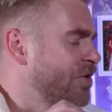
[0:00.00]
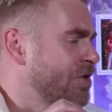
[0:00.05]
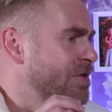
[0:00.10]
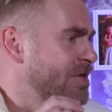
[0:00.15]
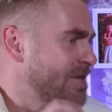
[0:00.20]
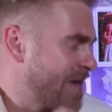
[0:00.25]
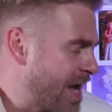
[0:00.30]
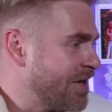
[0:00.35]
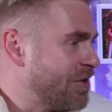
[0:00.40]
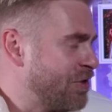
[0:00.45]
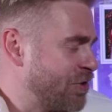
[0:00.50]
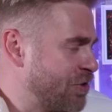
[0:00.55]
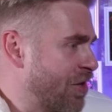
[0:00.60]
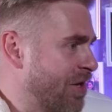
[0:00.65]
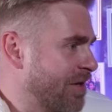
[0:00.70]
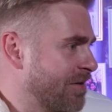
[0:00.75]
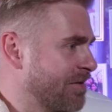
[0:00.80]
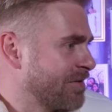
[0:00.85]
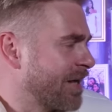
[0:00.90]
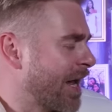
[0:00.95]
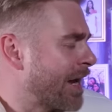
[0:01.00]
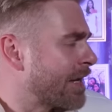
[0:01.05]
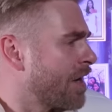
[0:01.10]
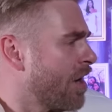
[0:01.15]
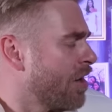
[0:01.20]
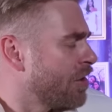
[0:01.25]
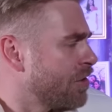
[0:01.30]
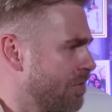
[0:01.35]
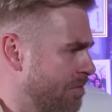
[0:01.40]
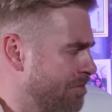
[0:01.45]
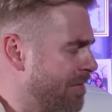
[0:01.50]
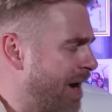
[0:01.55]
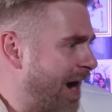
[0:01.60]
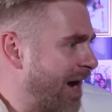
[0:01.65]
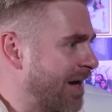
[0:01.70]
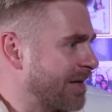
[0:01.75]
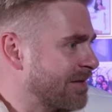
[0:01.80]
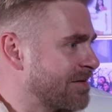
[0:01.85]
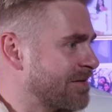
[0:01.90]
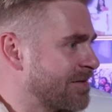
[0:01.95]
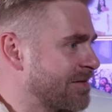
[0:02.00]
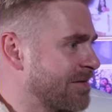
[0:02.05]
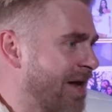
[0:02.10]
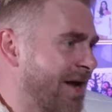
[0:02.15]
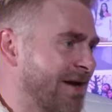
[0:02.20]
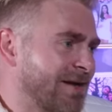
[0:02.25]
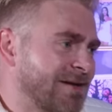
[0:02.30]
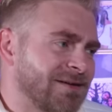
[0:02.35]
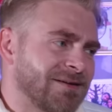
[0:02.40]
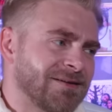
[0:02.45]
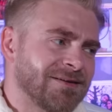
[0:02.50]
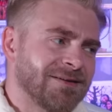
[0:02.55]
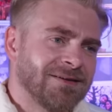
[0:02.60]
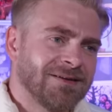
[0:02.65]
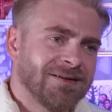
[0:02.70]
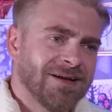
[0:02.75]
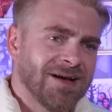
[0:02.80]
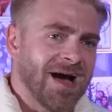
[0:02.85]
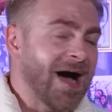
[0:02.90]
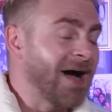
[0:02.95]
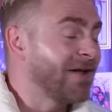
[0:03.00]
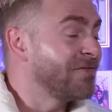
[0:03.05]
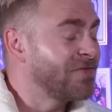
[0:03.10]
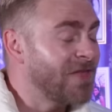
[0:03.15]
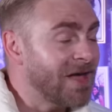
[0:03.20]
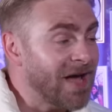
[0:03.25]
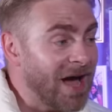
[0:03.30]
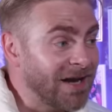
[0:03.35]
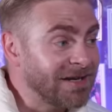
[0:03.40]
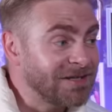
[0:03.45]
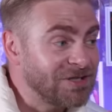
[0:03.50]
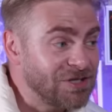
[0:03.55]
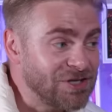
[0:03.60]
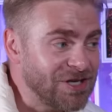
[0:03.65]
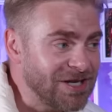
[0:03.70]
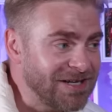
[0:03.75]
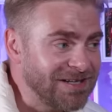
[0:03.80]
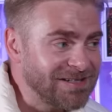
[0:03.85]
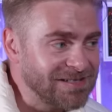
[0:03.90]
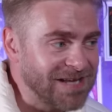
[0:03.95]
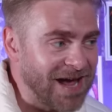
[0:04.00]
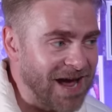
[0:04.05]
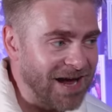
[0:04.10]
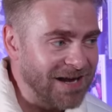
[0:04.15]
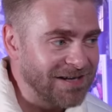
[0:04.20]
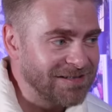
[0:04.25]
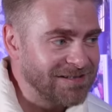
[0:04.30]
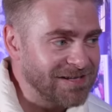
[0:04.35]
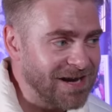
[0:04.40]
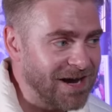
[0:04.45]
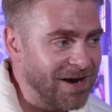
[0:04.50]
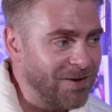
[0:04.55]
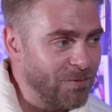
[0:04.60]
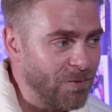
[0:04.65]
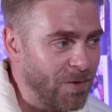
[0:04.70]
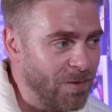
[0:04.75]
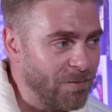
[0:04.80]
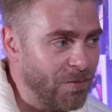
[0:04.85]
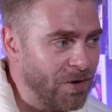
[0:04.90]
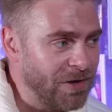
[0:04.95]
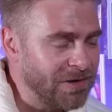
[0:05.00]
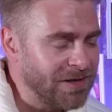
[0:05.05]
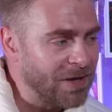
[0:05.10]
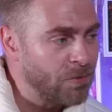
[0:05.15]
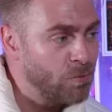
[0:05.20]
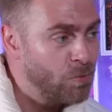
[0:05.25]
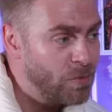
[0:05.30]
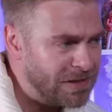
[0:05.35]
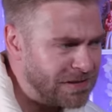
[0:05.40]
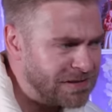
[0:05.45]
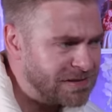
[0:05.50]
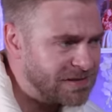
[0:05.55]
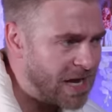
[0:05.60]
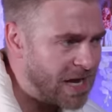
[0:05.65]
the nation. Yeah. Like, are you mad? Like. Mm and the, and she said at one point like we'd